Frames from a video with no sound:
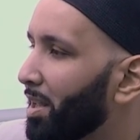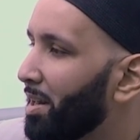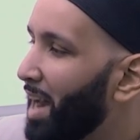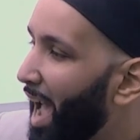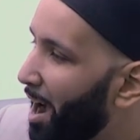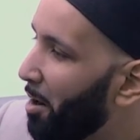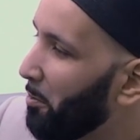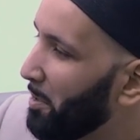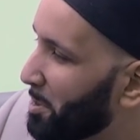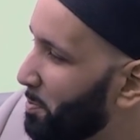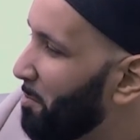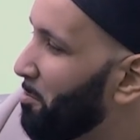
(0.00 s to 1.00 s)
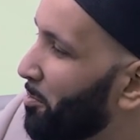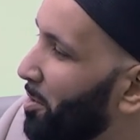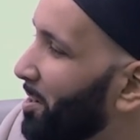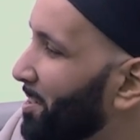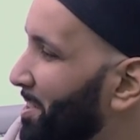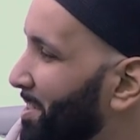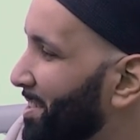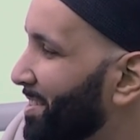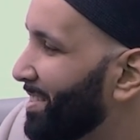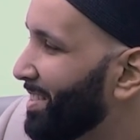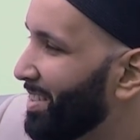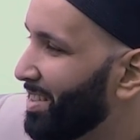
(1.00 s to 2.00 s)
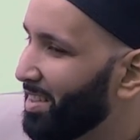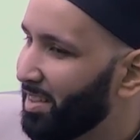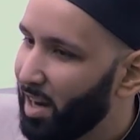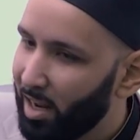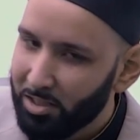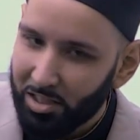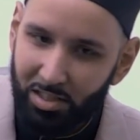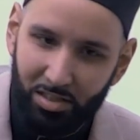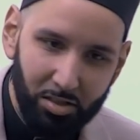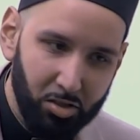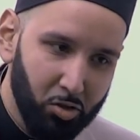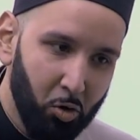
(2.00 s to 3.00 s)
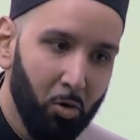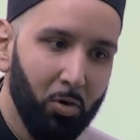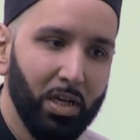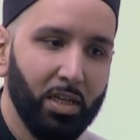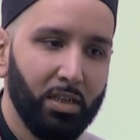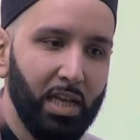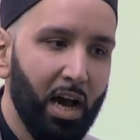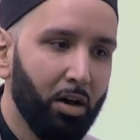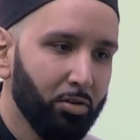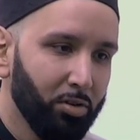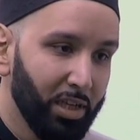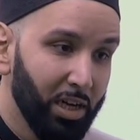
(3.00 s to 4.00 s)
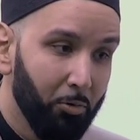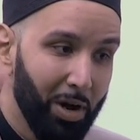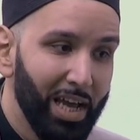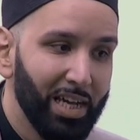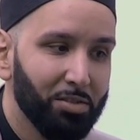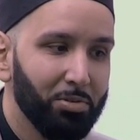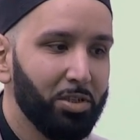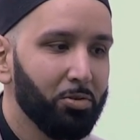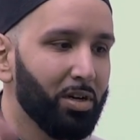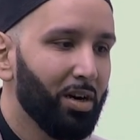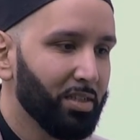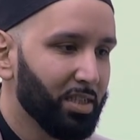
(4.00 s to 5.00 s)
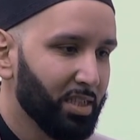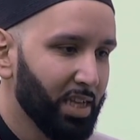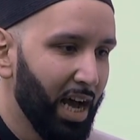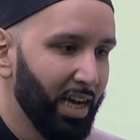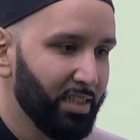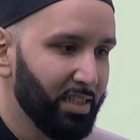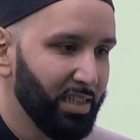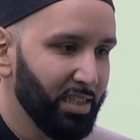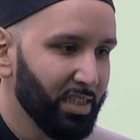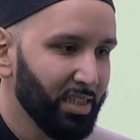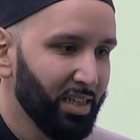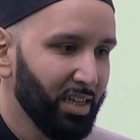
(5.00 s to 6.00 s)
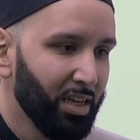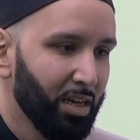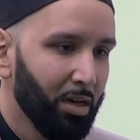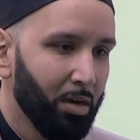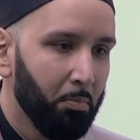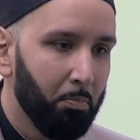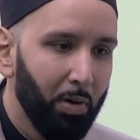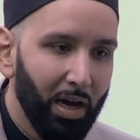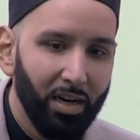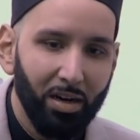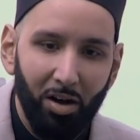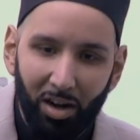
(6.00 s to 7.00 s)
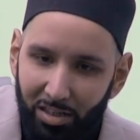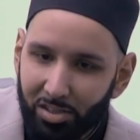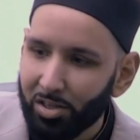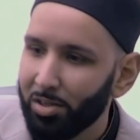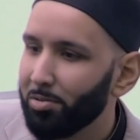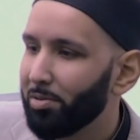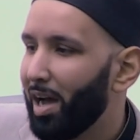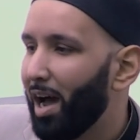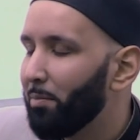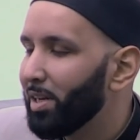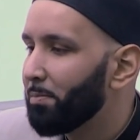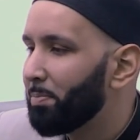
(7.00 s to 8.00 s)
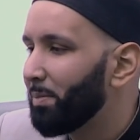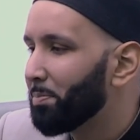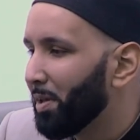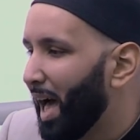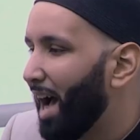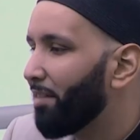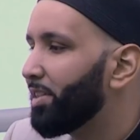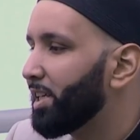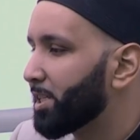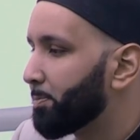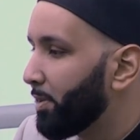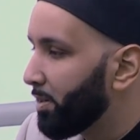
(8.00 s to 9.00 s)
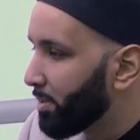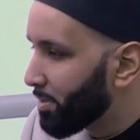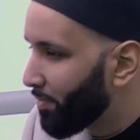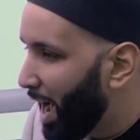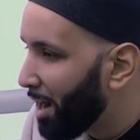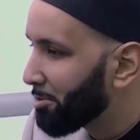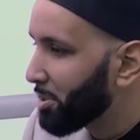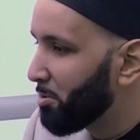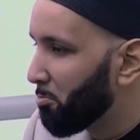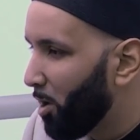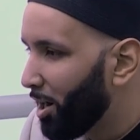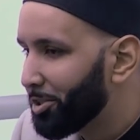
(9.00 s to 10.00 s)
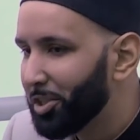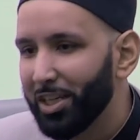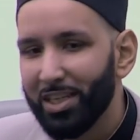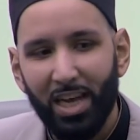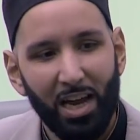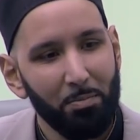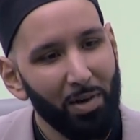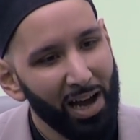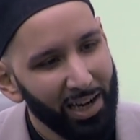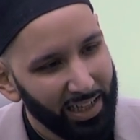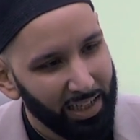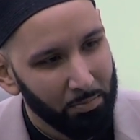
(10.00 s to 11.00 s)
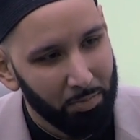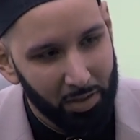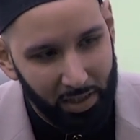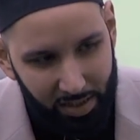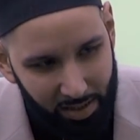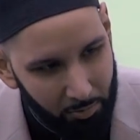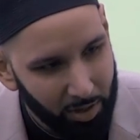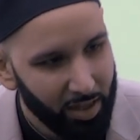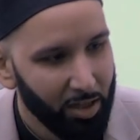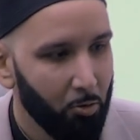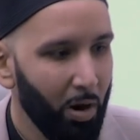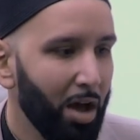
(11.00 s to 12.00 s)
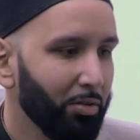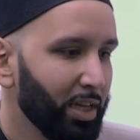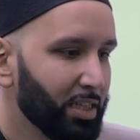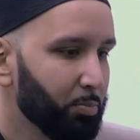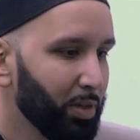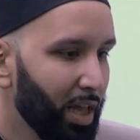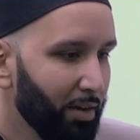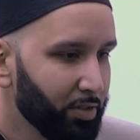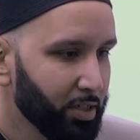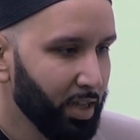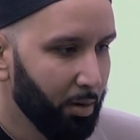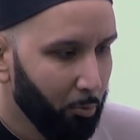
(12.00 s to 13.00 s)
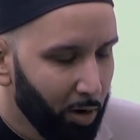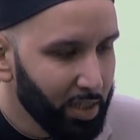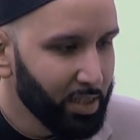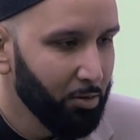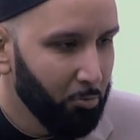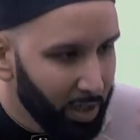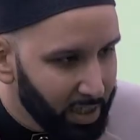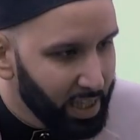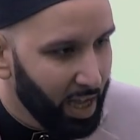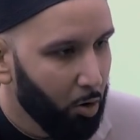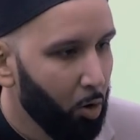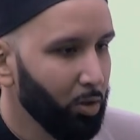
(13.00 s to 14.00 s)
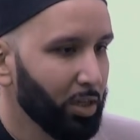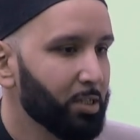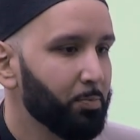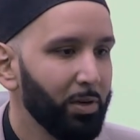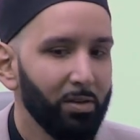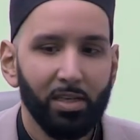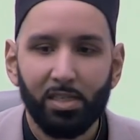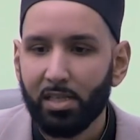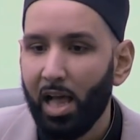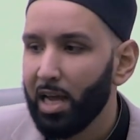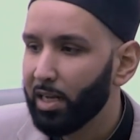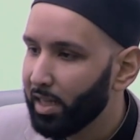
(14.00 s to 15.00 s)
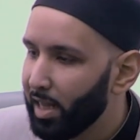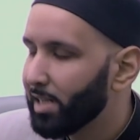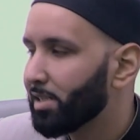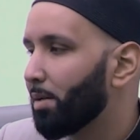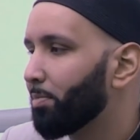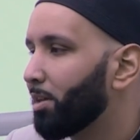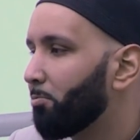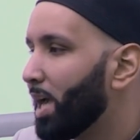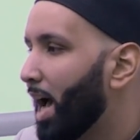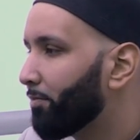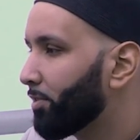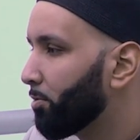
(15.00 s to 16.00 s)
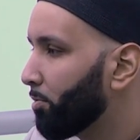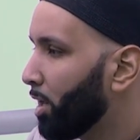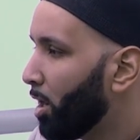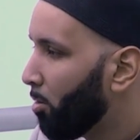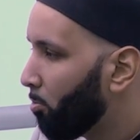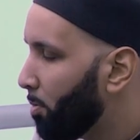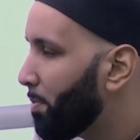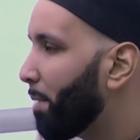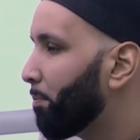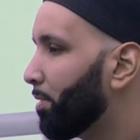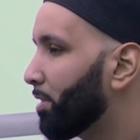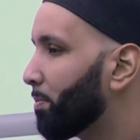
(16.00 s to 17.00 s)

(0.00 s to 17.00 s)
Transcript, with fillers: Now, it's been reversed, not just storing the elderly away as we do in our societies, but also how many people have the experience of actually washing a dead body, putting someone in the ground that's beloved to them? What is that whole experience like? And that's something we have to remember.